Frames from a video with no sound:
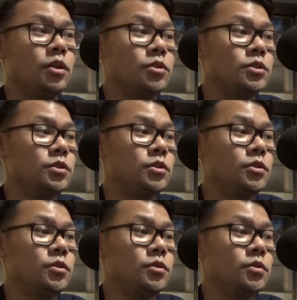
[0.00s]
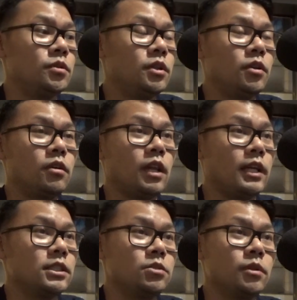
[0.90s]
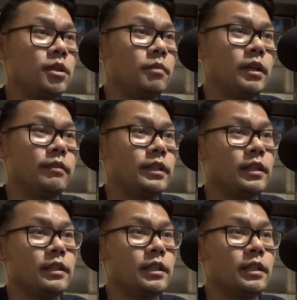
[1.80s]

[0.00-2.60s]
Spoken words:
go to classes with them and everything like